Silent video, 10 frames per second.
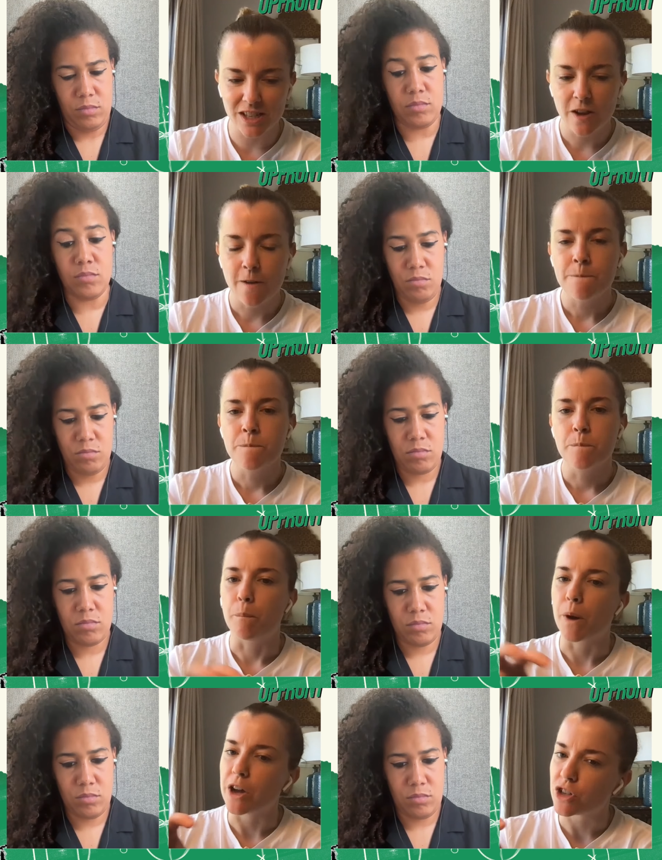Speaker 1: Mm-hmm.
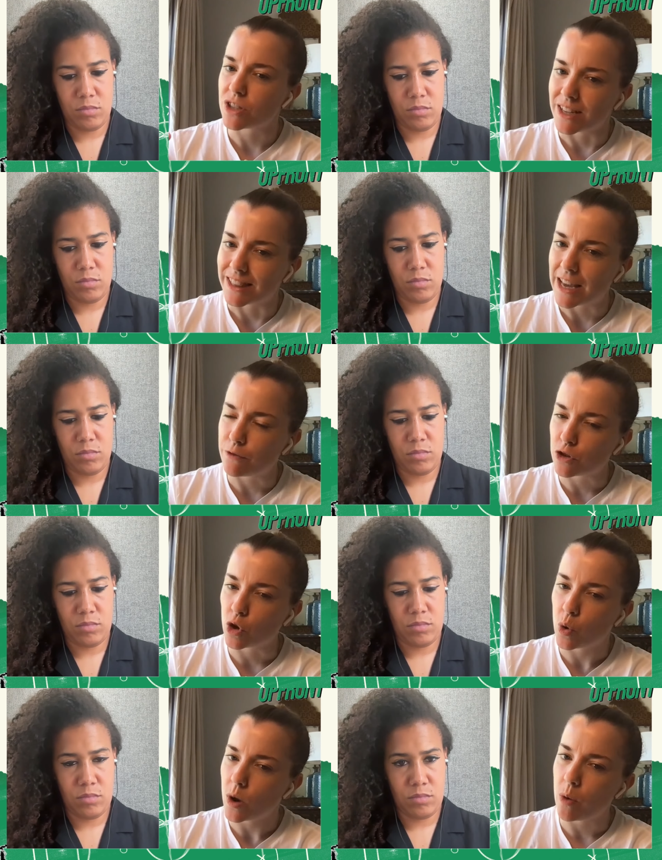But I just think they've
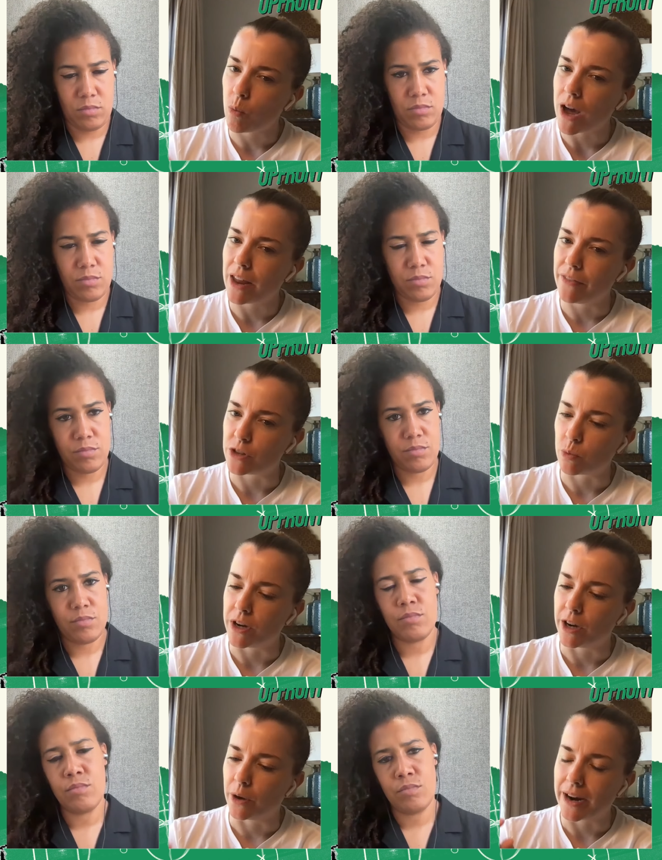done quite well in this
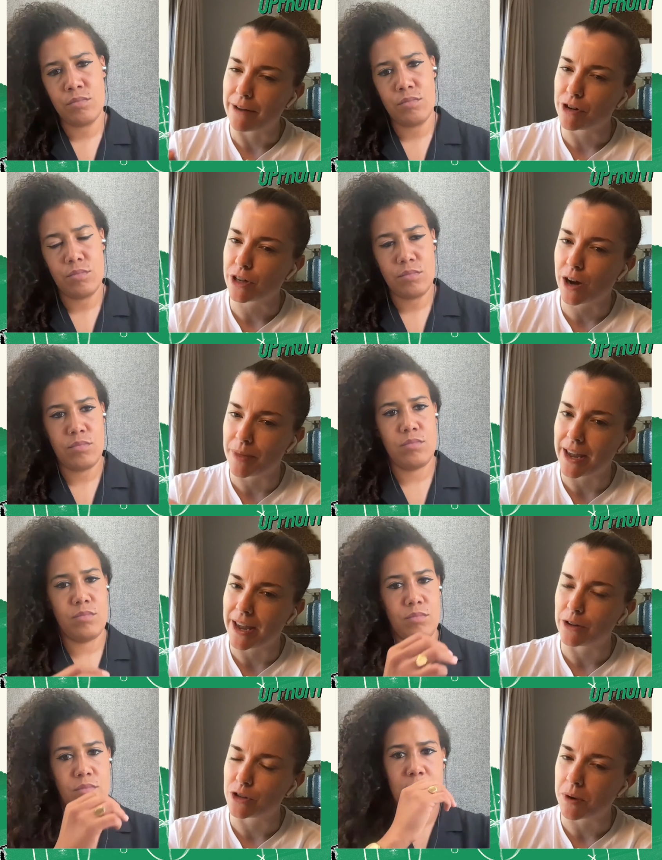window. And every time they
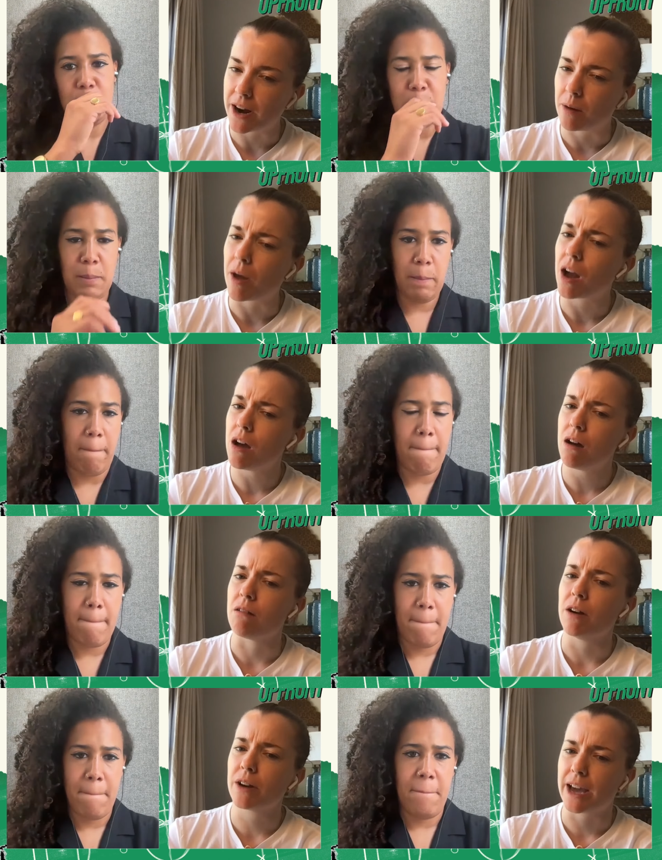announce a player, I'm like,
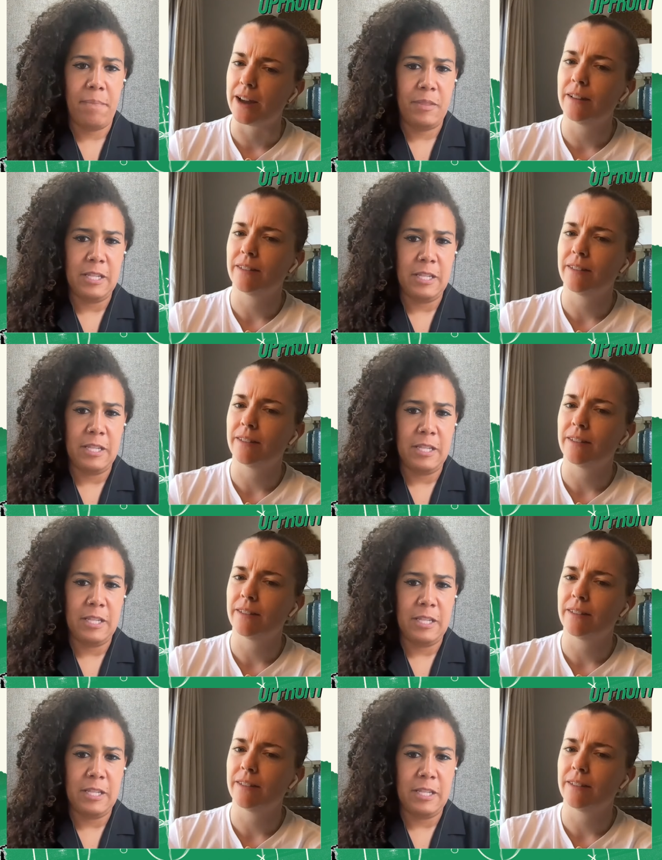oh, okay.